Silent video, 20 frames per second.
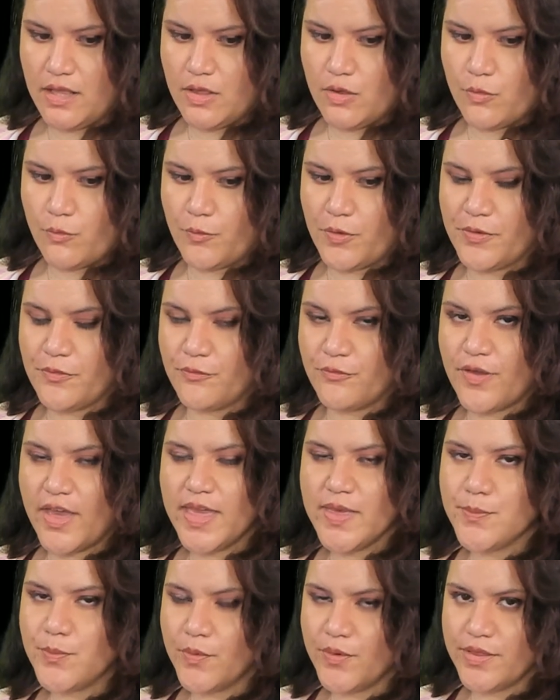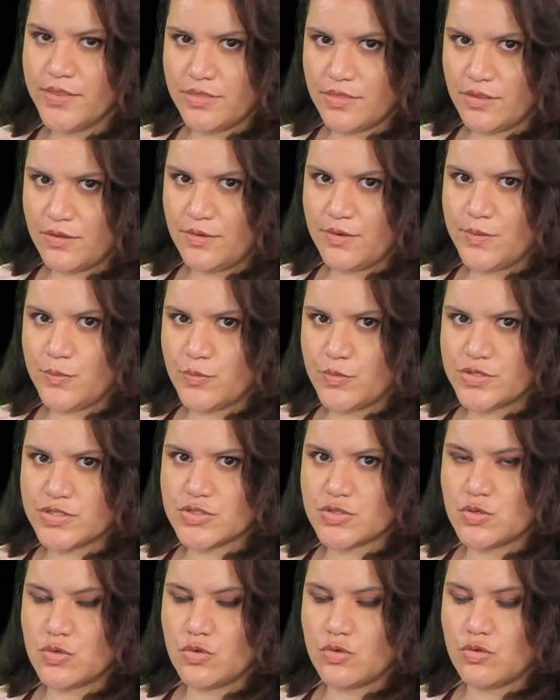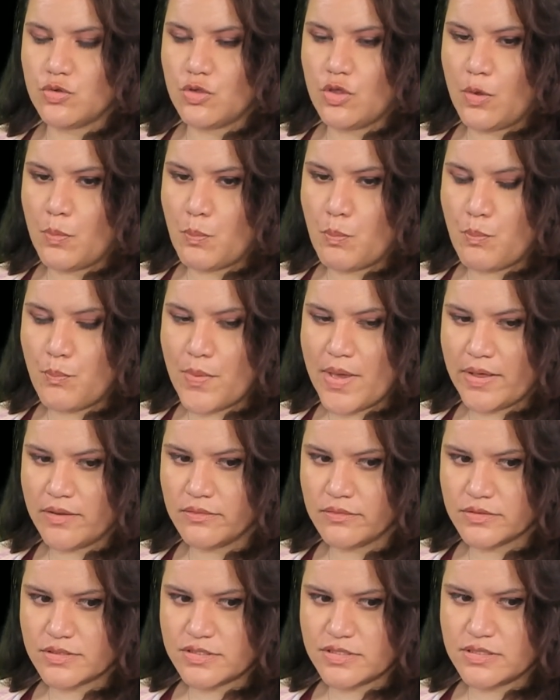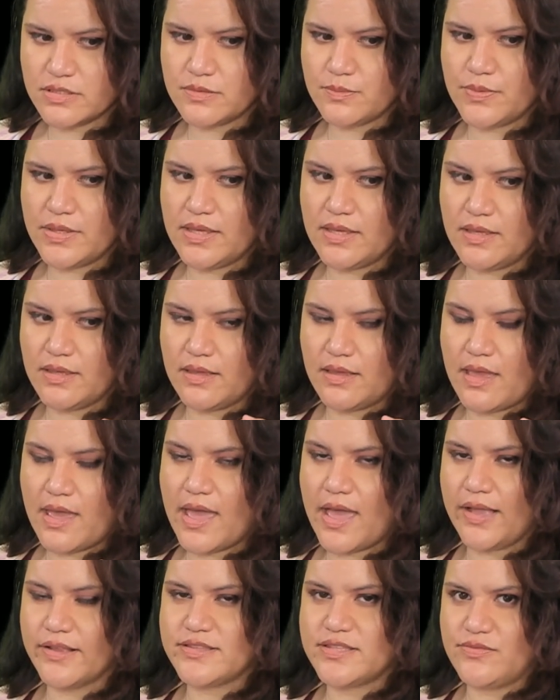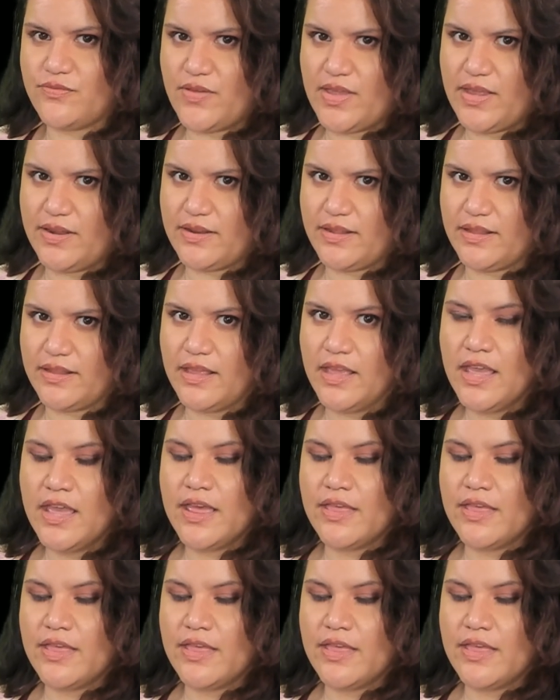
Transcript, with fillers: When five point three was about to be activated,